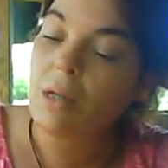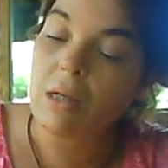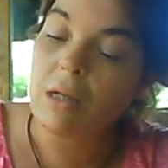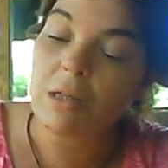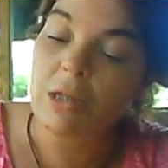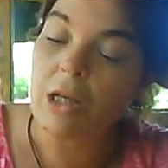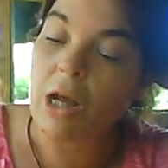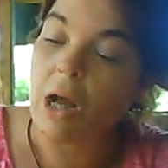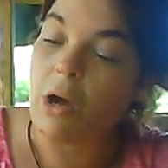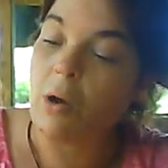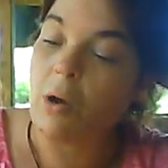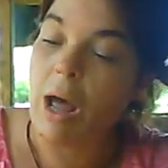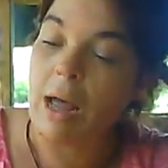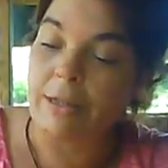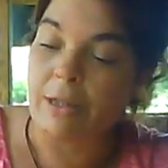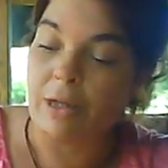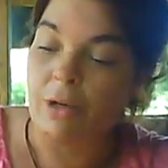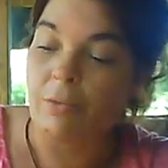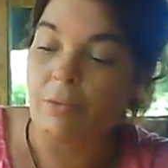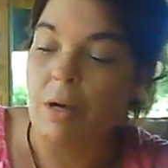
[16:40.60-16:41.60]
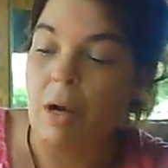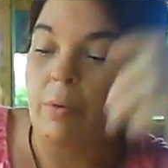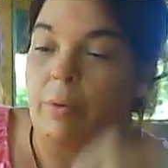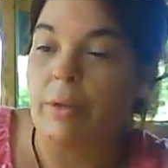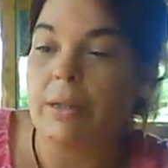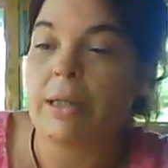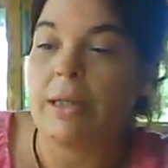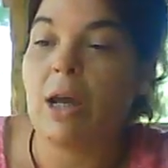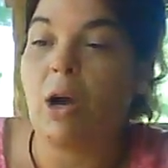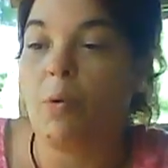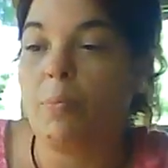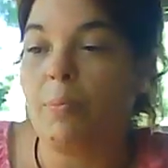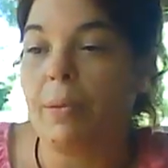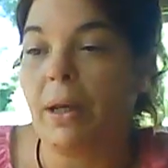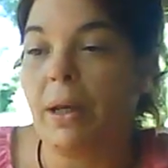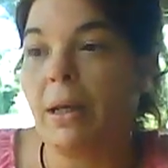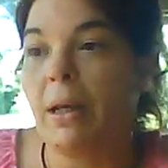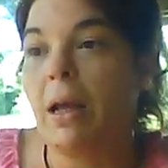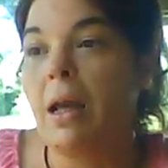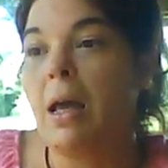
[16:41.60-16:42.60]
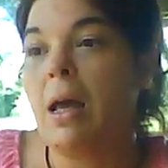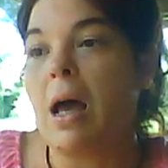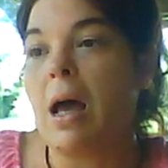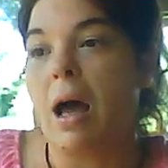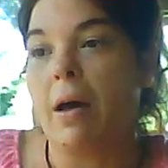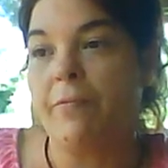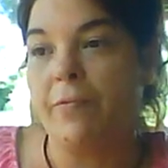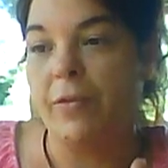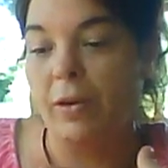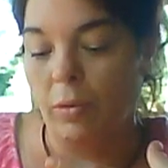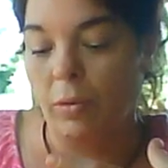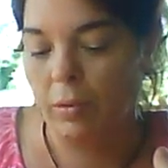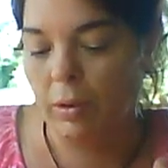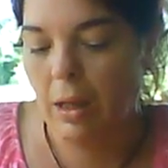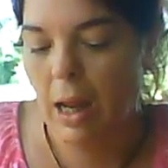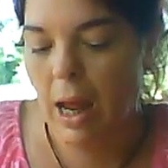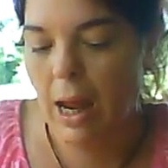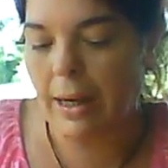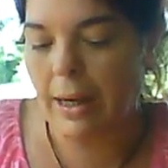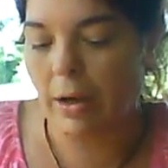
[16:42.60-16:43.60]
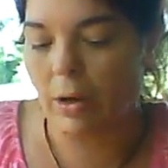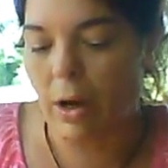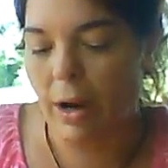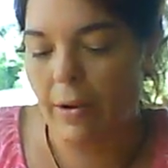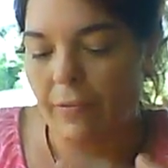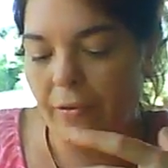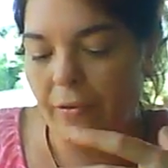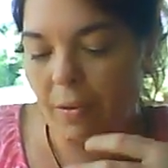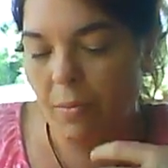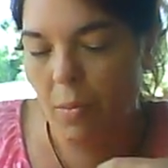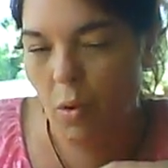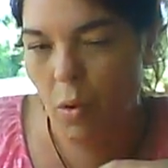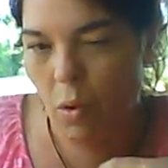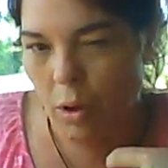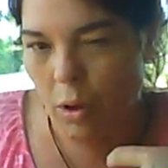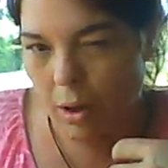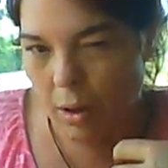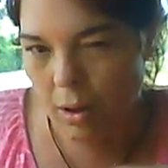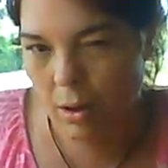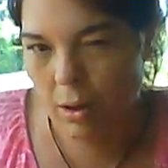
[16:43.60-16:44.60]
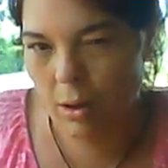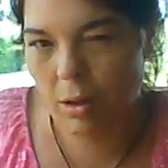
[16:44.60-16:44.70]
So I do know it's helping. I feel lighter. I feel more